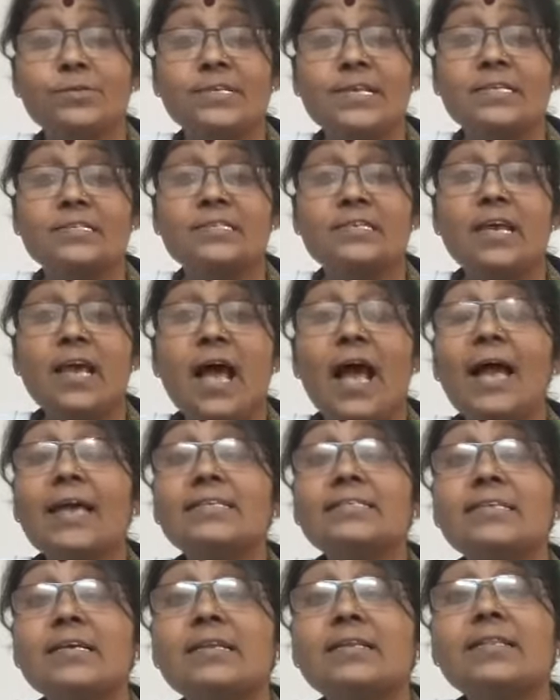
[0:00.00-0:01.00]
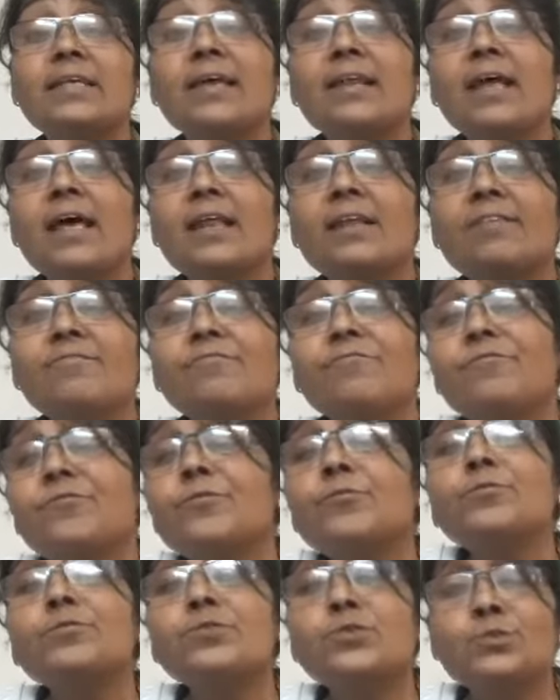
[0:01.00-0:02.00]
sense. I said there are
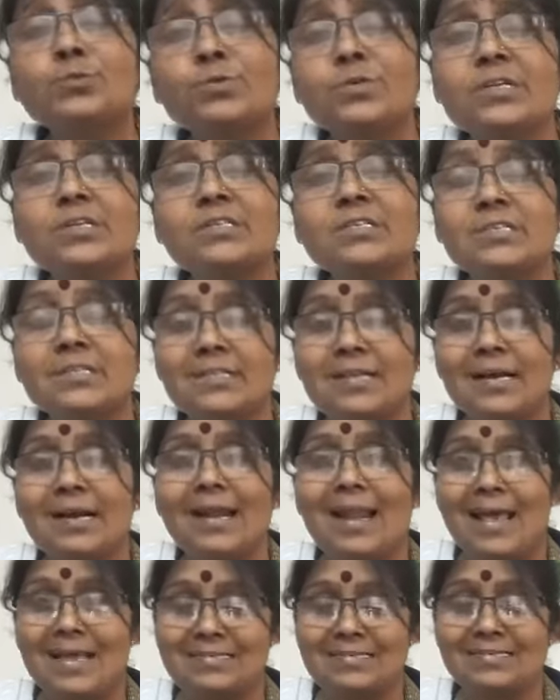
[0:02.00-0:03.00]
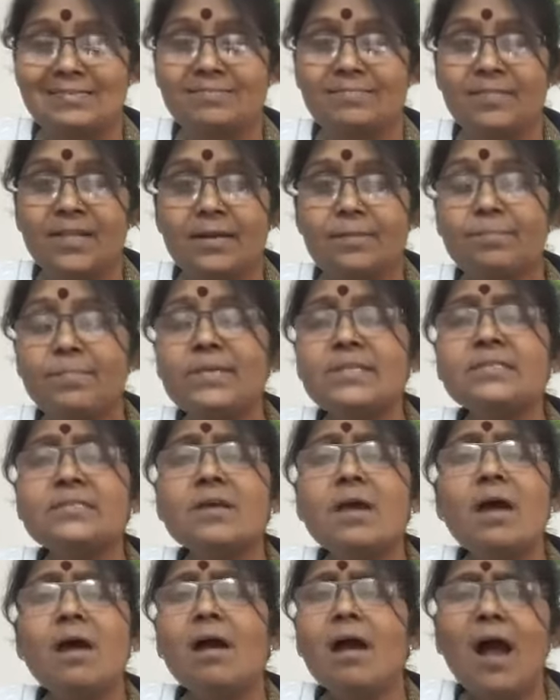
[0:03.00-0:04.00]
few students in the class. That means
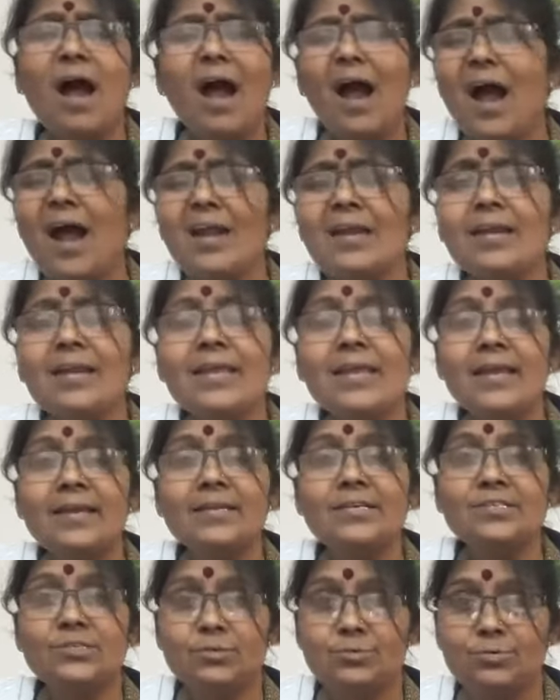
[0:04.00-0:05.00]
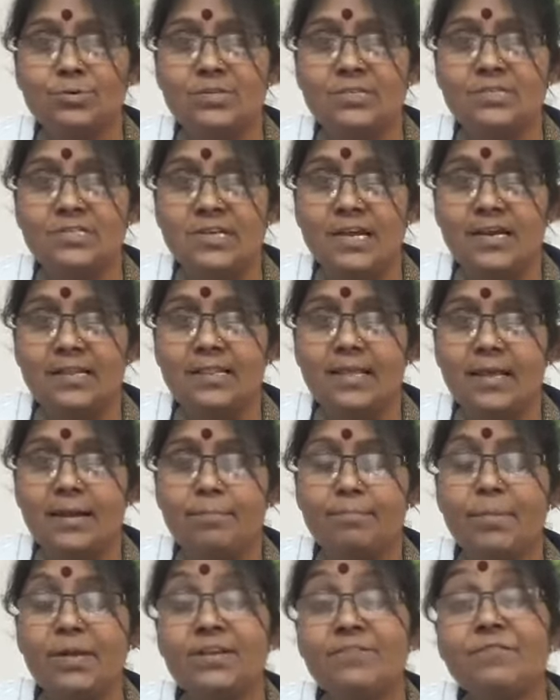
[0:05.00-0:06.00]
hardly any students are there.
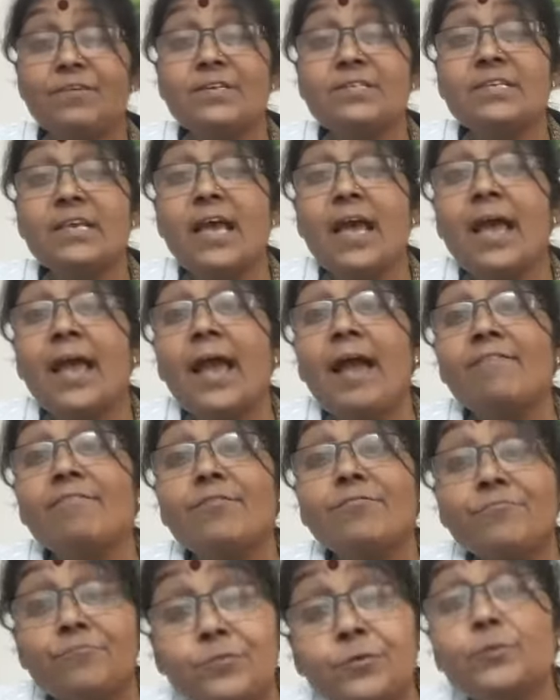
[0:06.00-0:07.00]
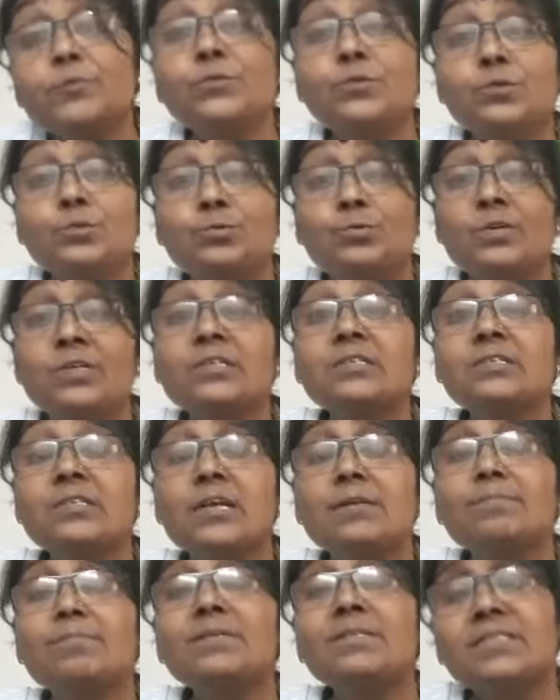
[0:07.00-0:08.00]
But if I say I have a few students,
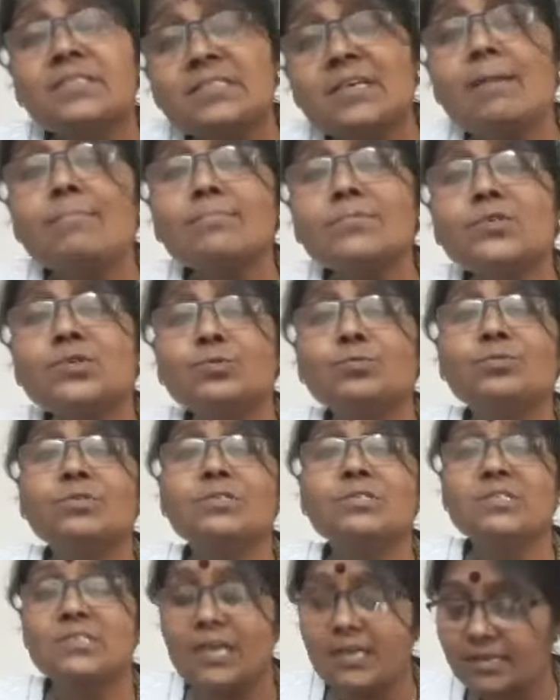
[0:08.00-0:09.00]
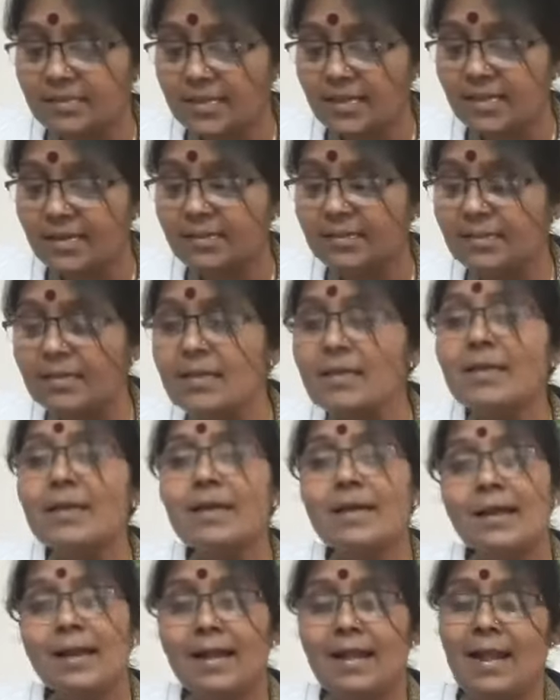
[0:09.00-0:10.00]
that means some students are there in the
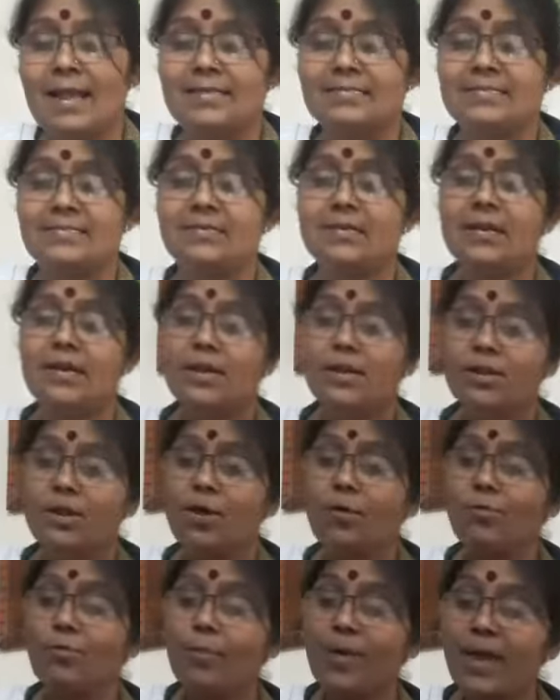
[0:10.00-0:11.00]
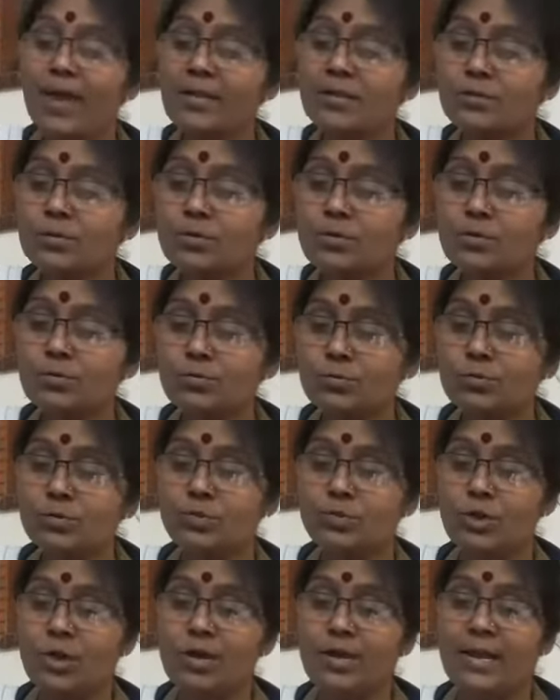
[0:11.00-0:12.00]
class. Now where to
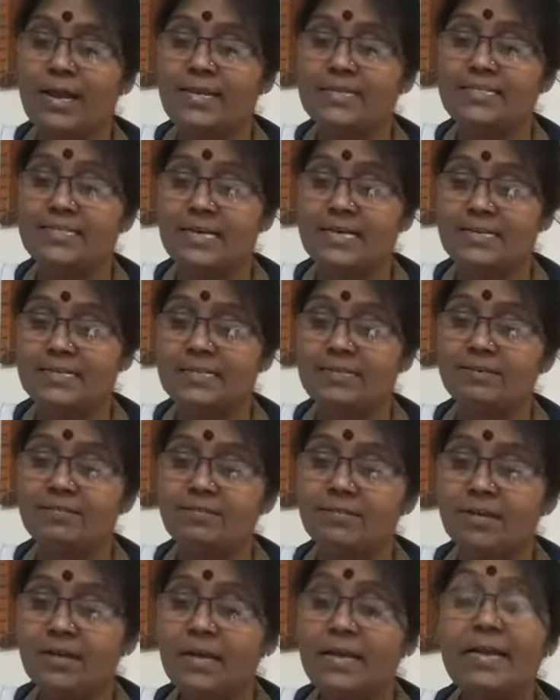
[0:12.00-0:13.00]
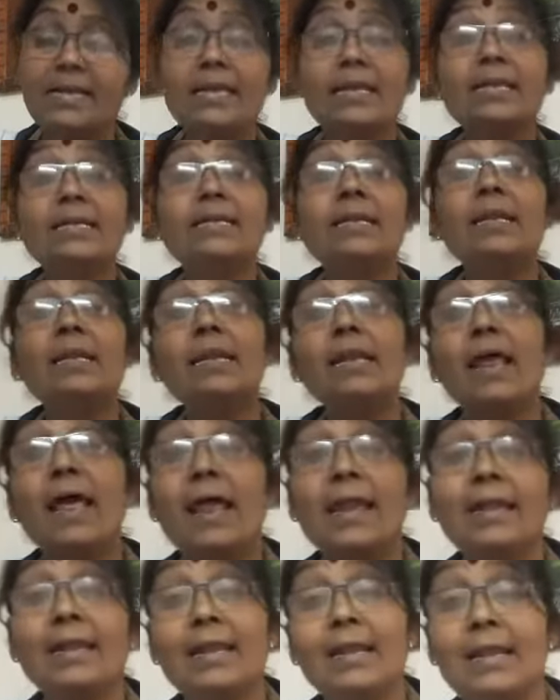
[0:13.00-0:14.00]
use your adjective little
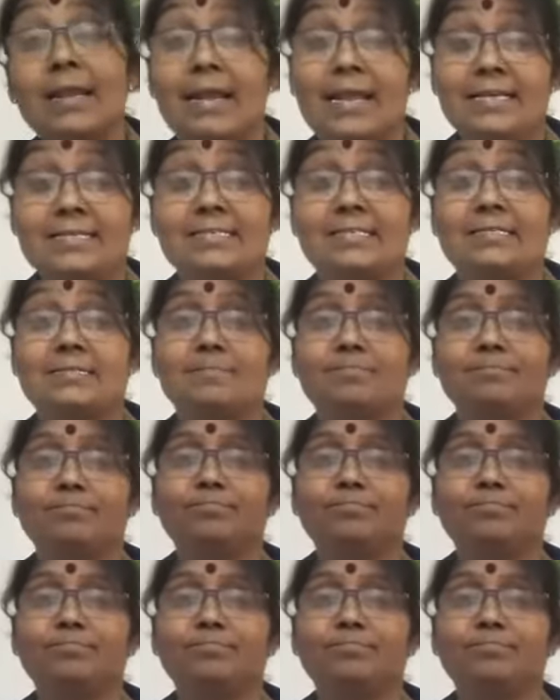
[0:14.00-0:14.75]
and less?